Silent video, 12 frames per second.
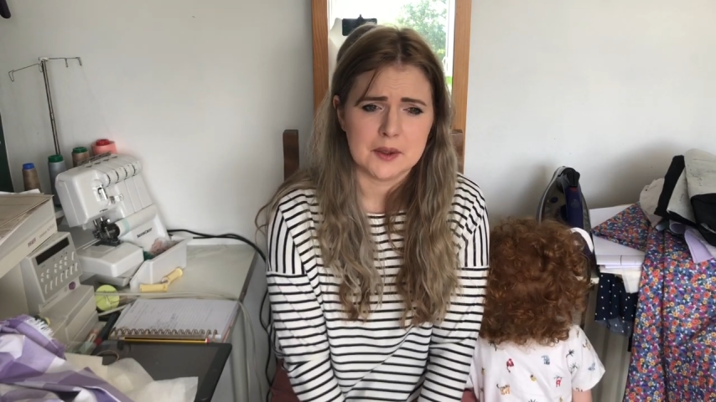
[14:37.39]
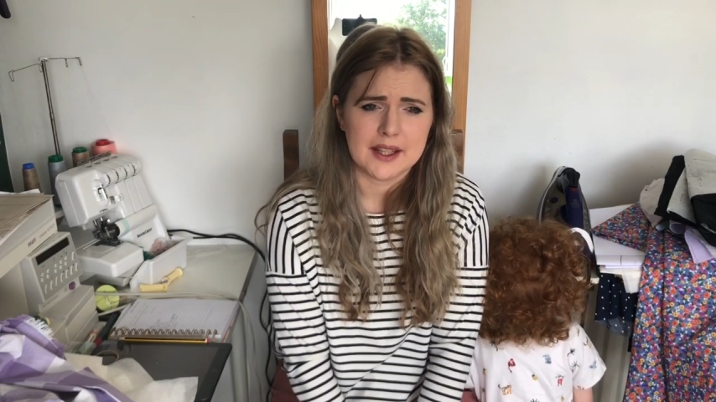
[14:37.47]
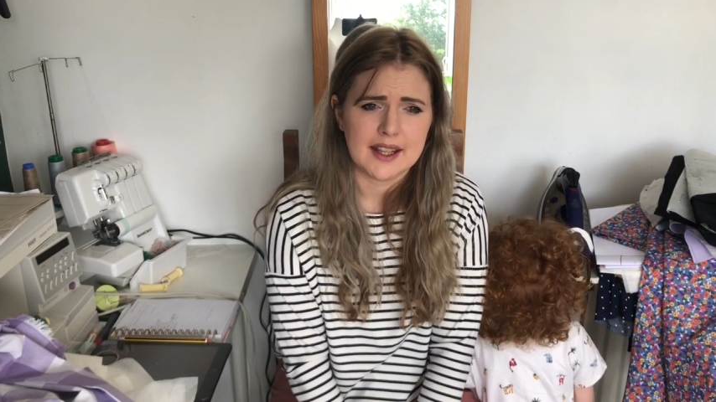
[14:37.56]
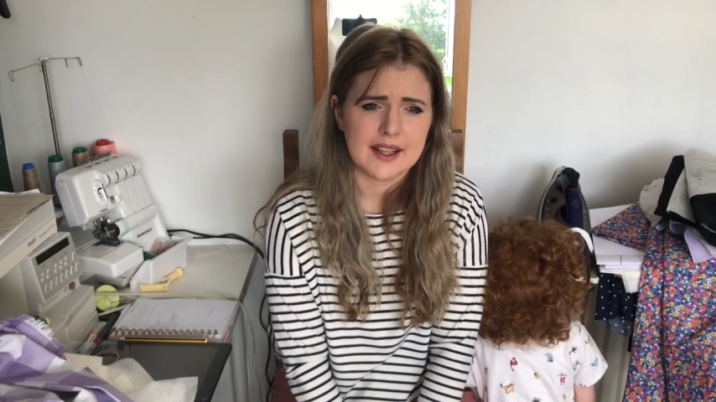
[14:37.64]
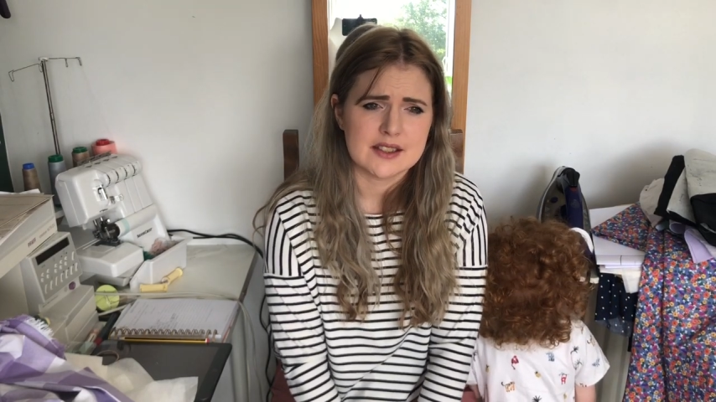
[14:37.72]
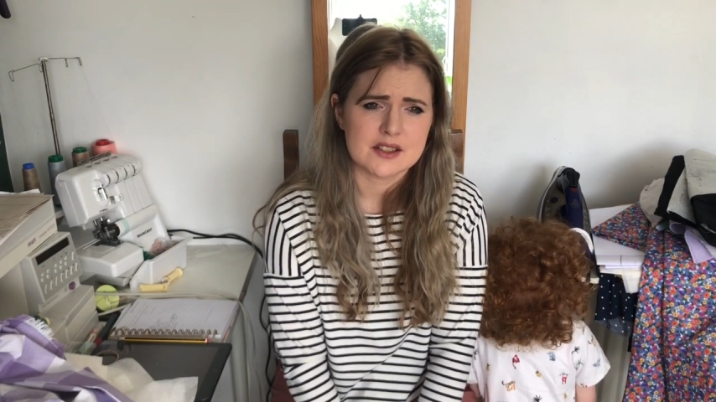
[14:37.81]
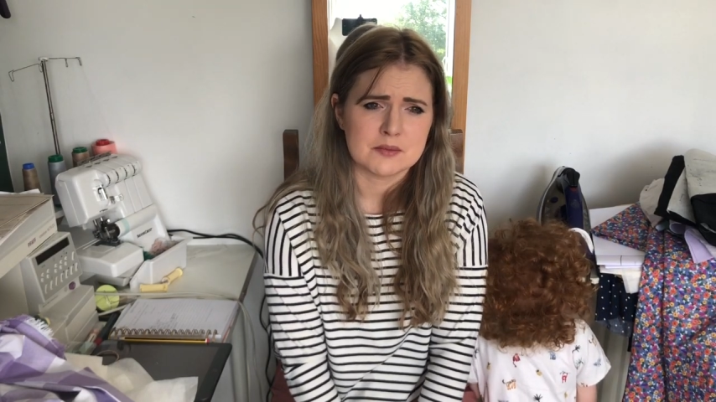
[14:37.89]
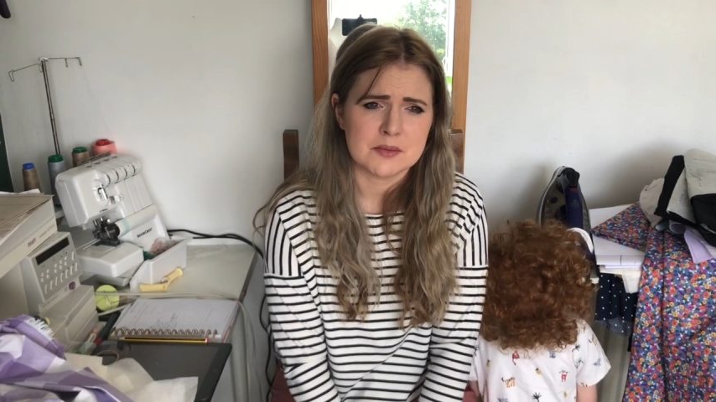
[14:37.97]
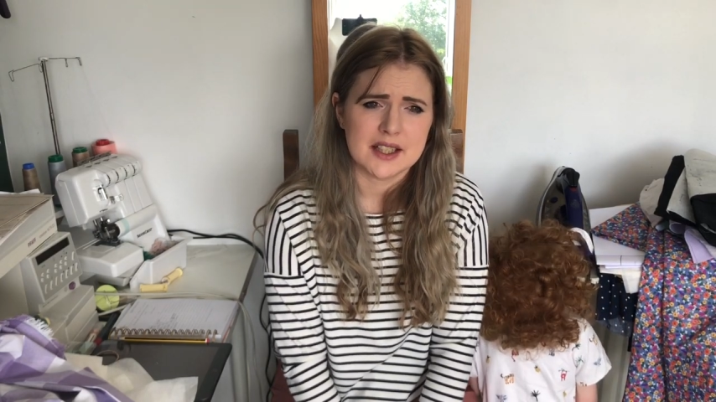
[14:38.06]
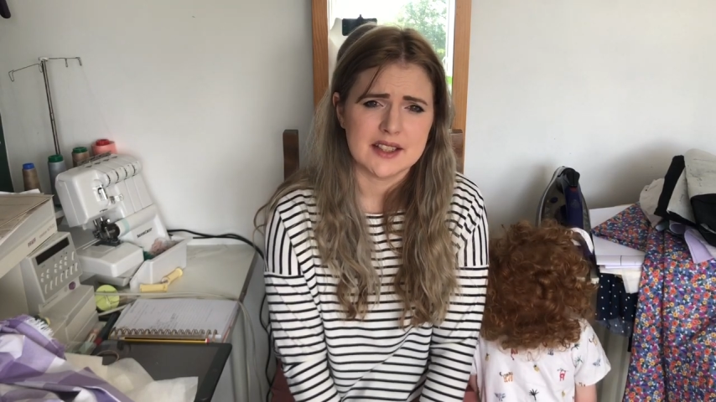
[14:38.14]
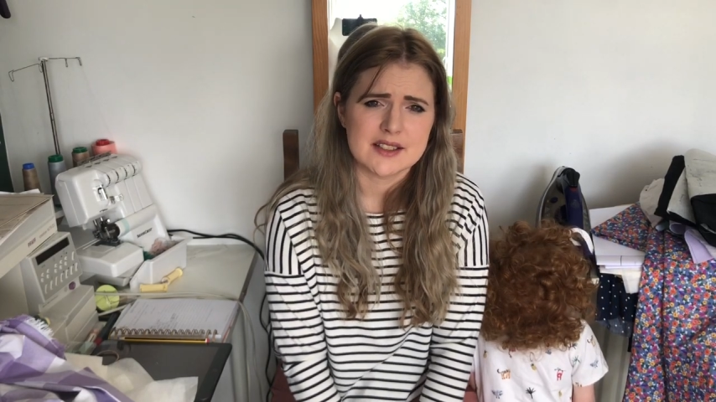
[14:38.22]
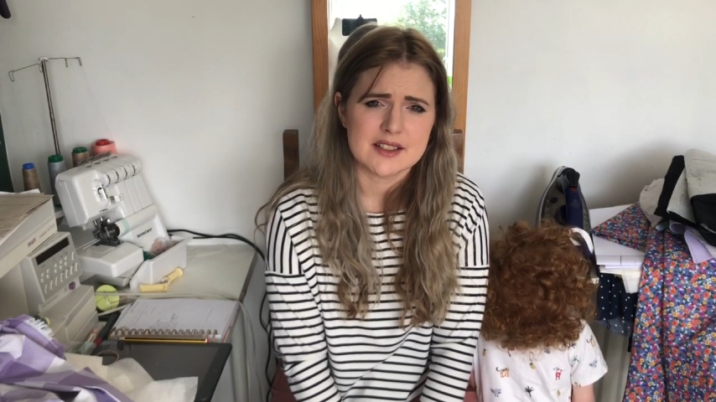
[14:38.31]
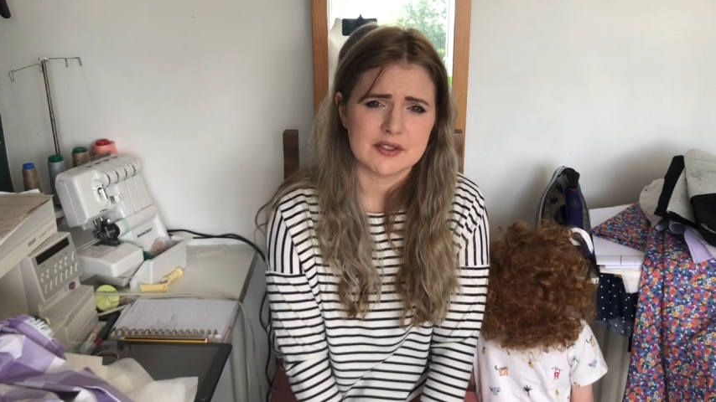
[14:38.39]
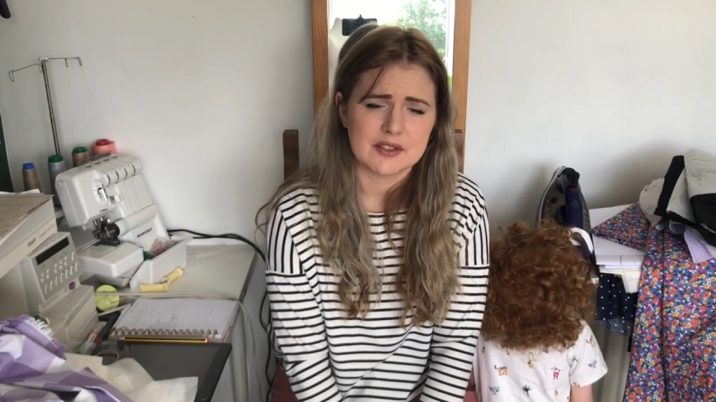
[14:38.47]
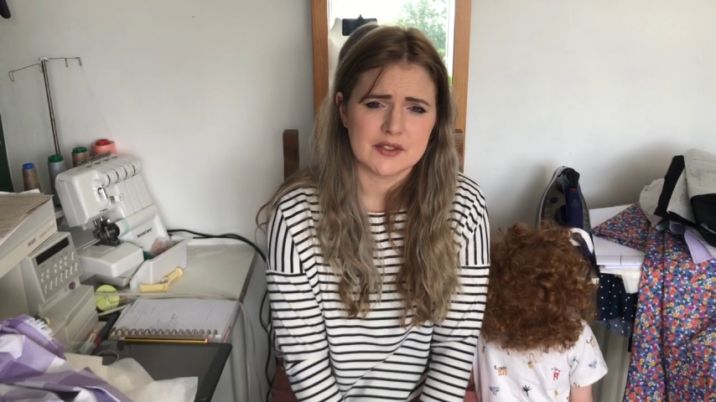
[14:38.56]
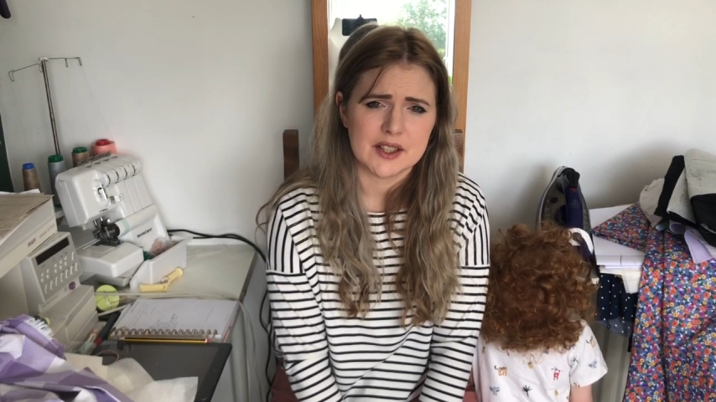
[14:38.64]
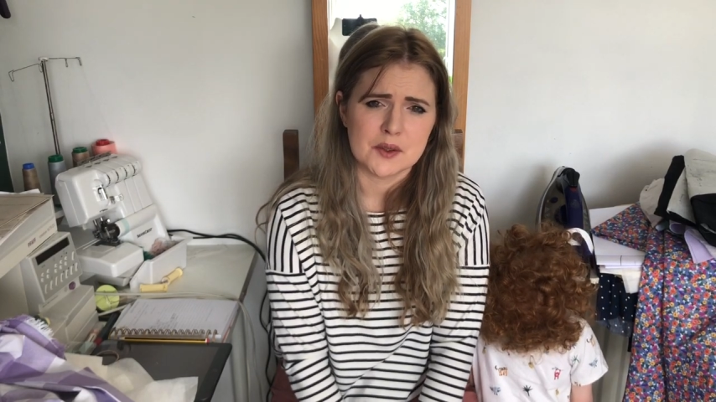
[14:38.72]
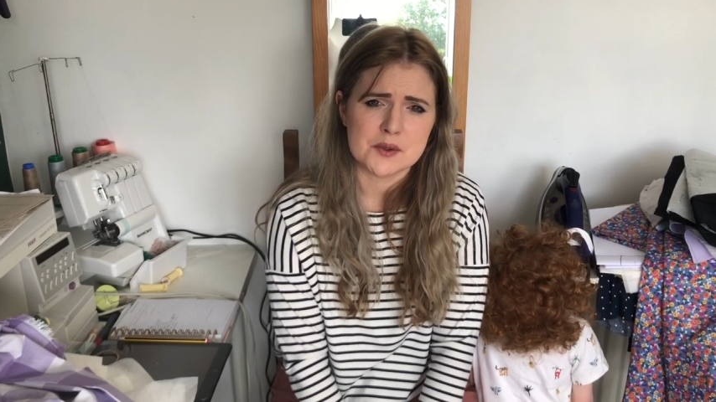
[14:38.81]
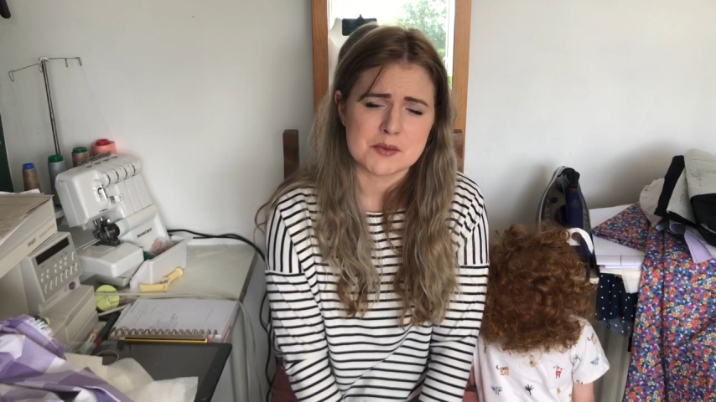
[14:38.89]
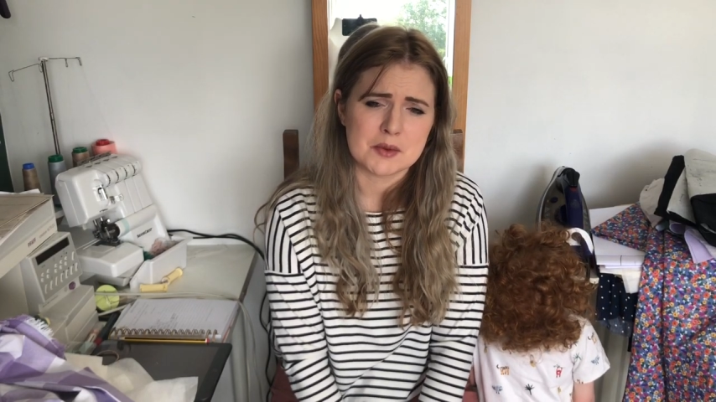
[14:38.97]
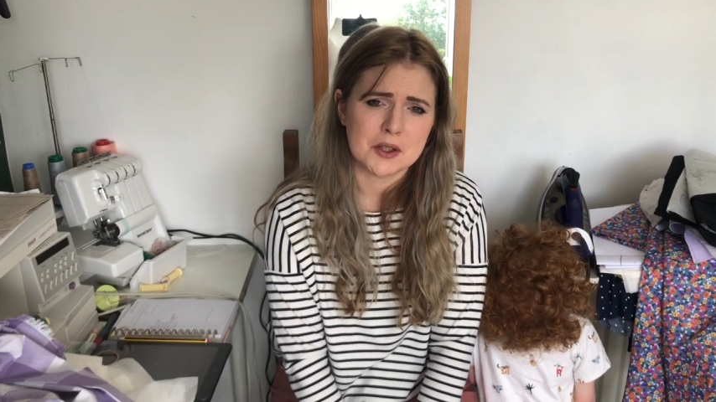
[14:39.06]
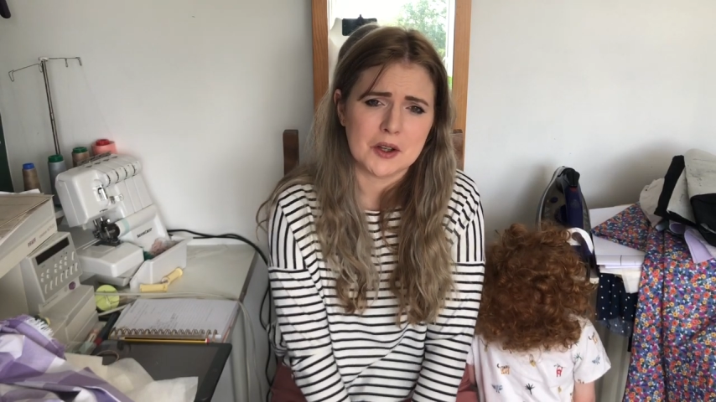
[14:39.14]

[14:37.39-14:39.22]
weekend on my different videos about